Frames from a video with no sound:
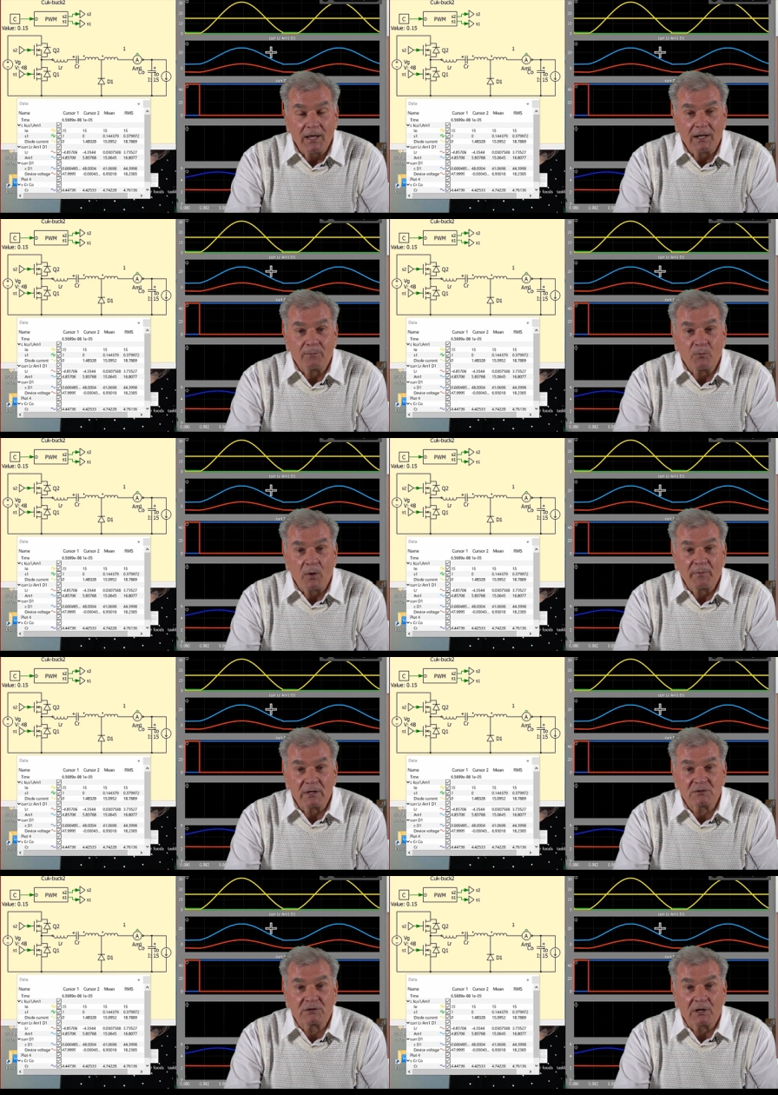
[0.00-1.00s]
at the moment
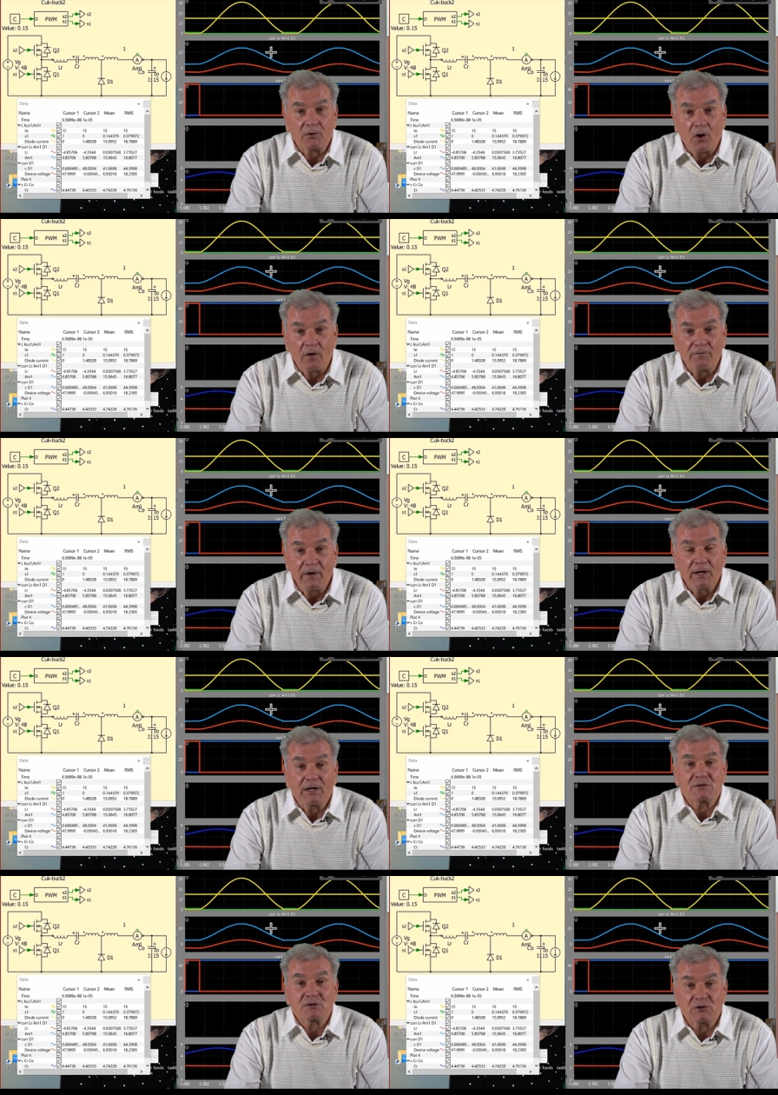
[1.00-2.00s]
it's turned off,
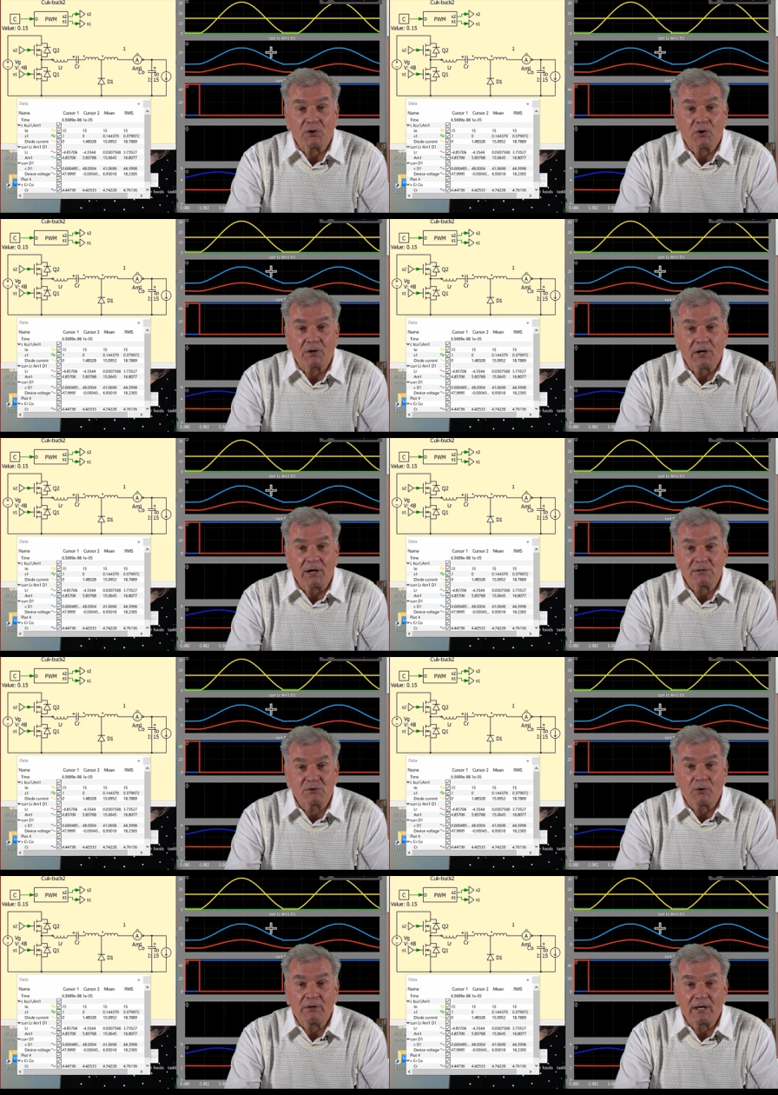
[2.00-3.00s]
has zero current,
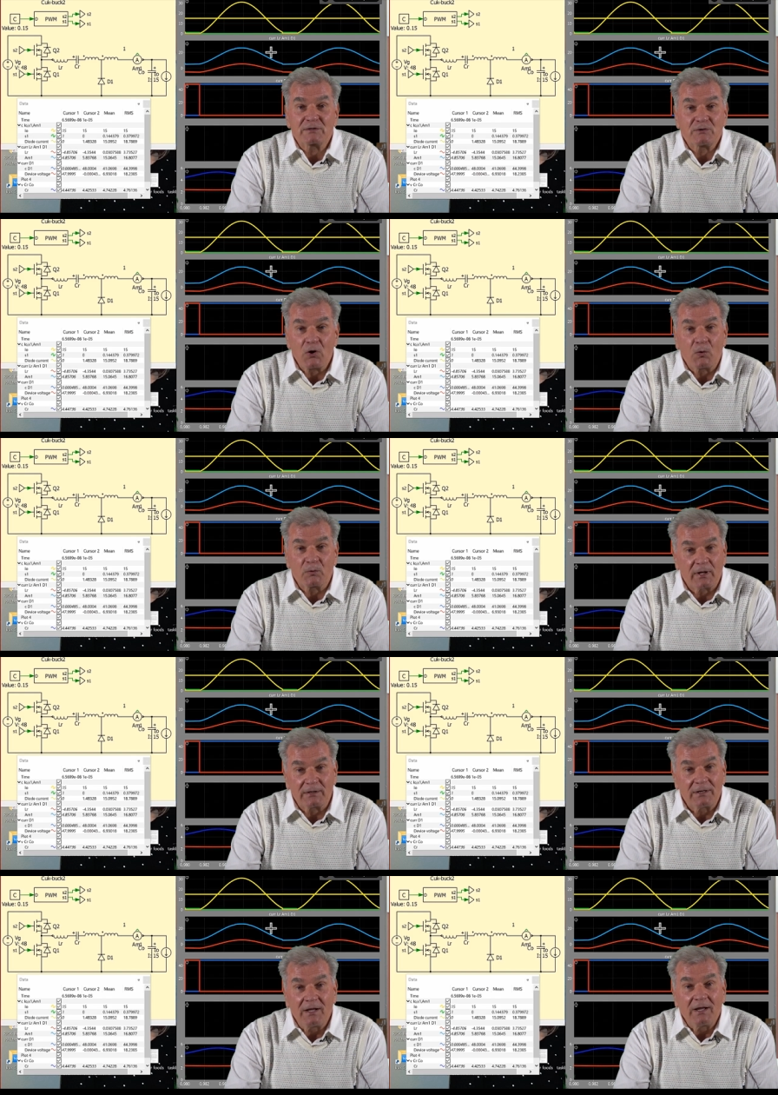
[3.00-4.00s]
so it doesn't know that
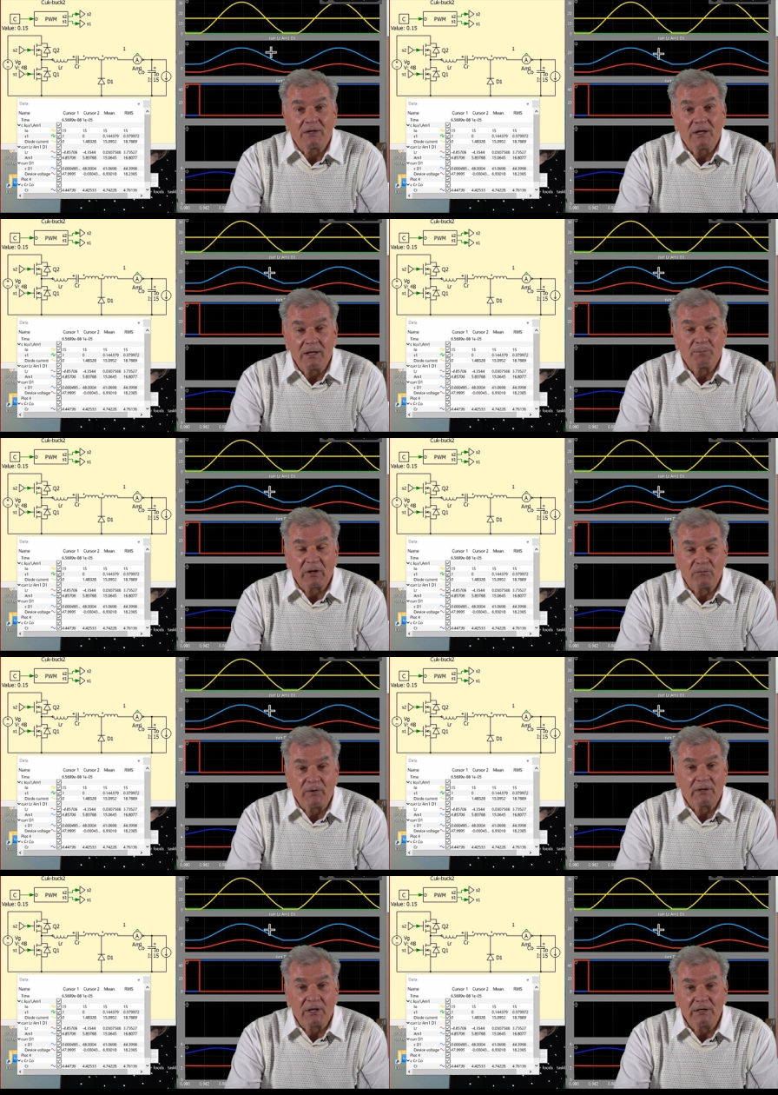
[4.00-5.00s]
in
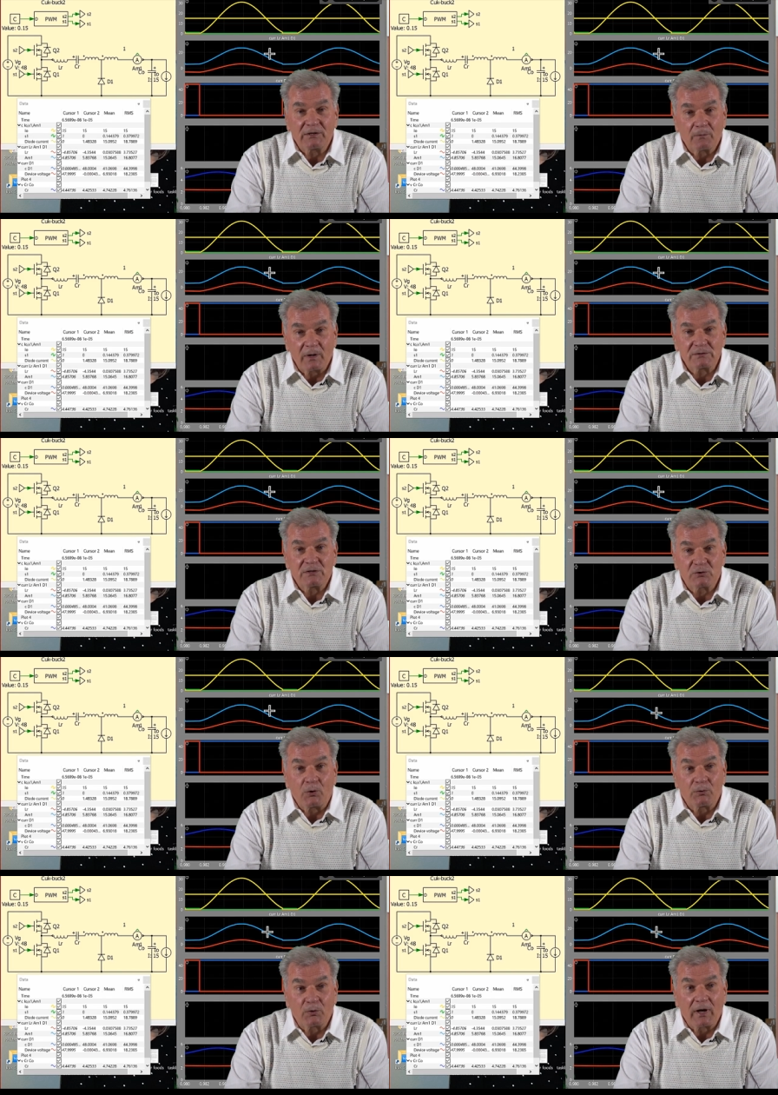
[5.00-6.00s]
between the intervals is
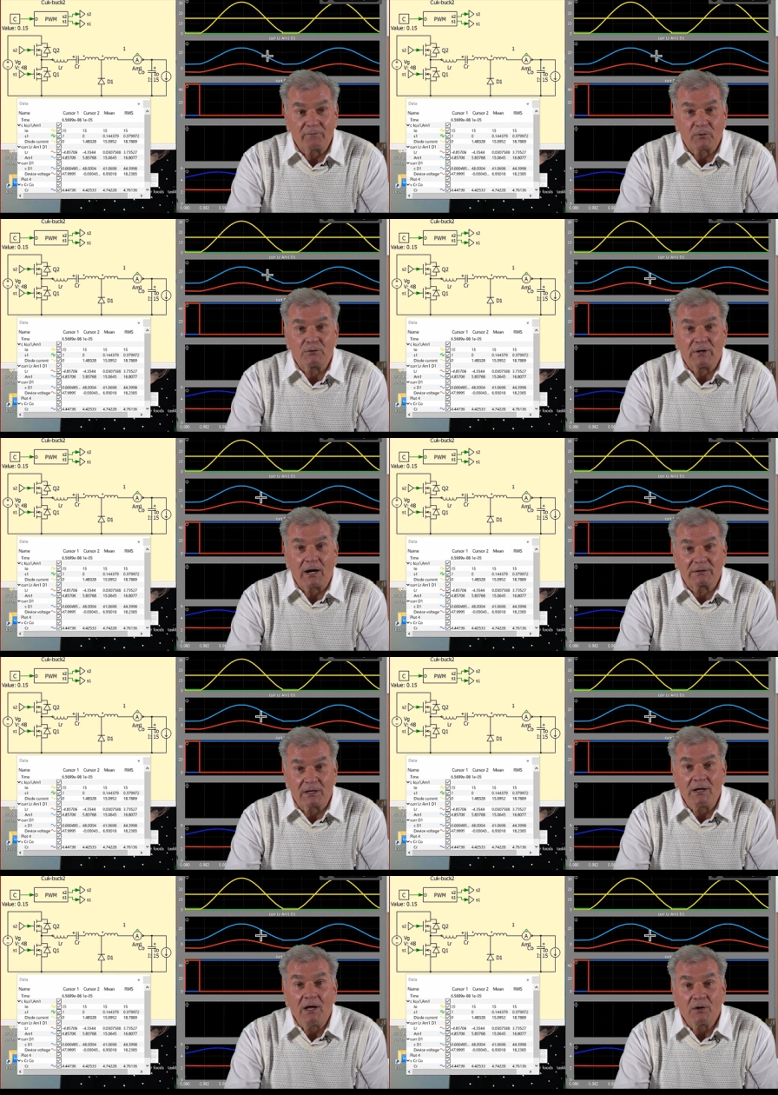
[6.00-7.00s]
going to have conduct
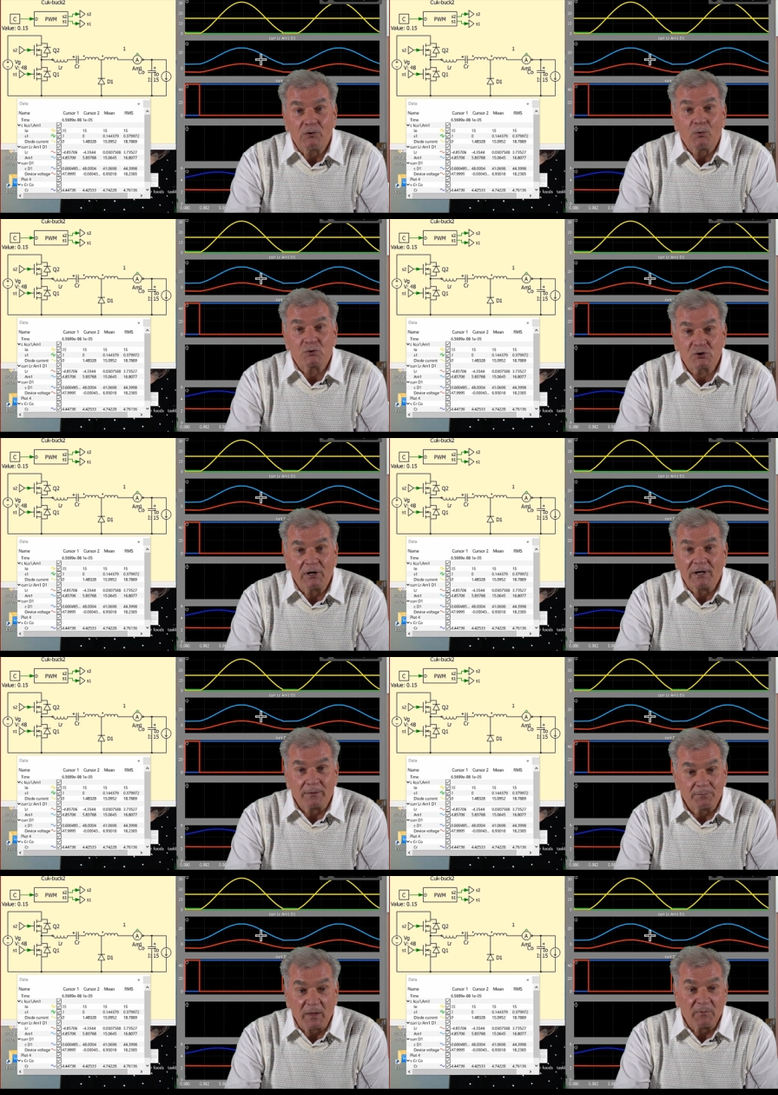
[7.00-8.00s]
a huge
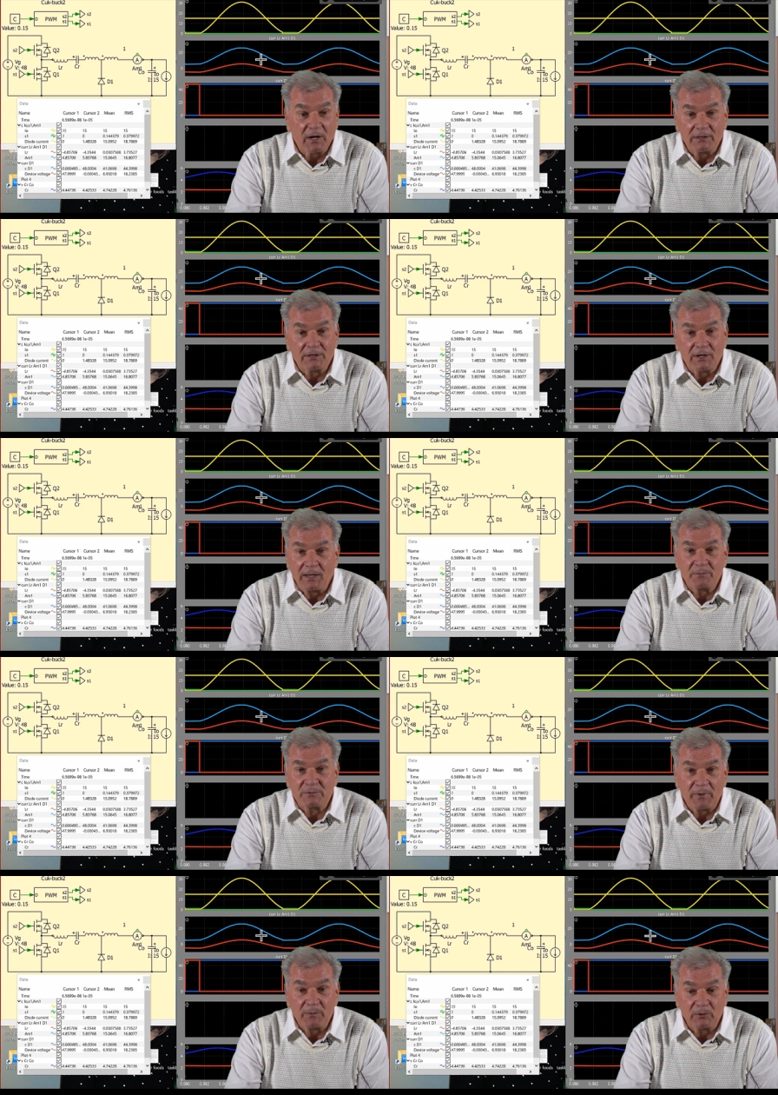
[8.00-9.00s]
current, maybe 100
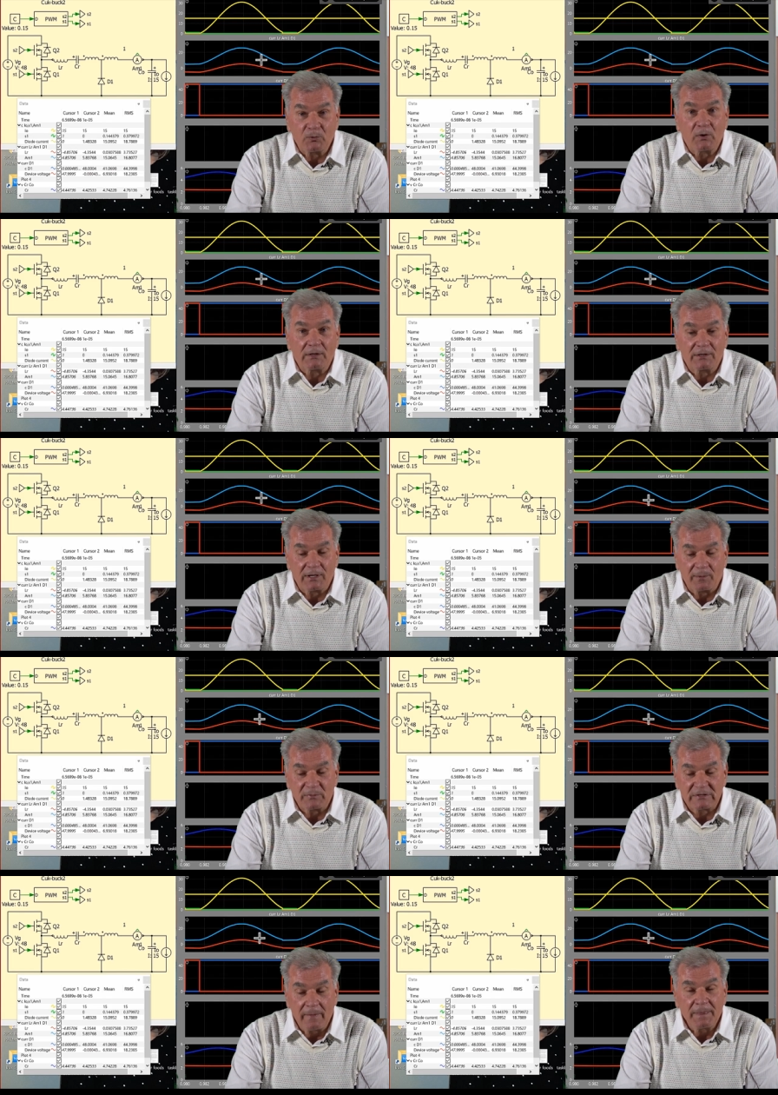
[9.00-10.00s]
amps, maybe 200
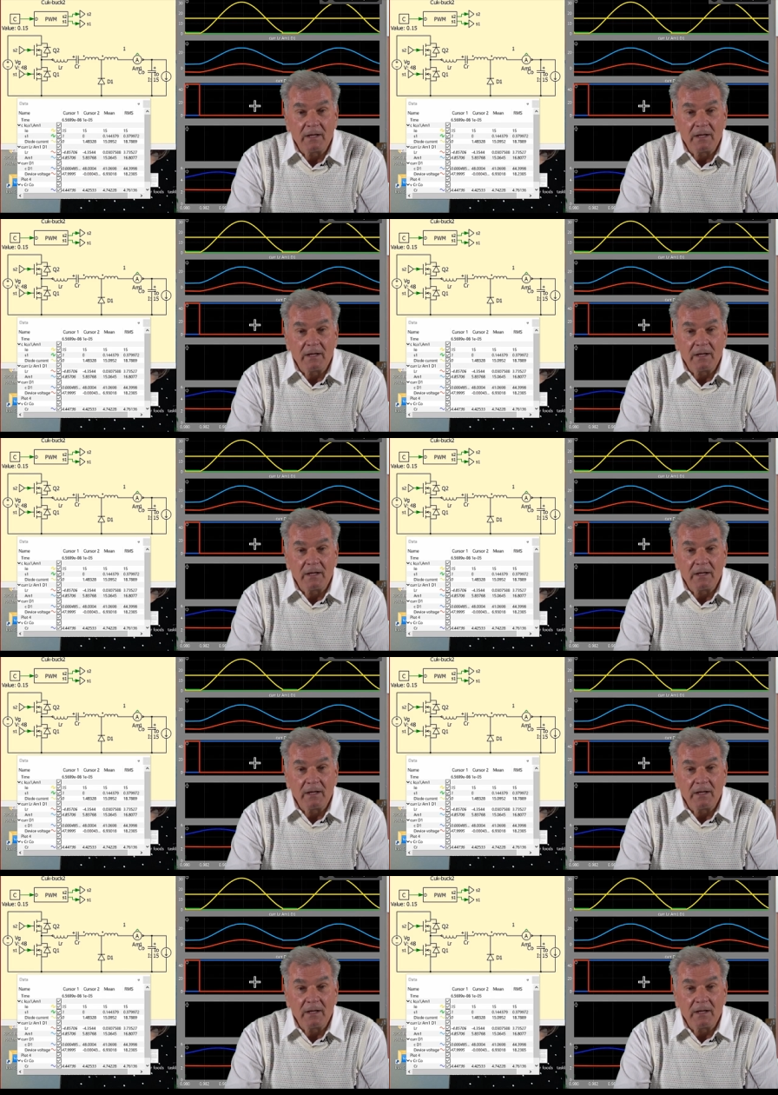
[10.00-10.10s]
amps.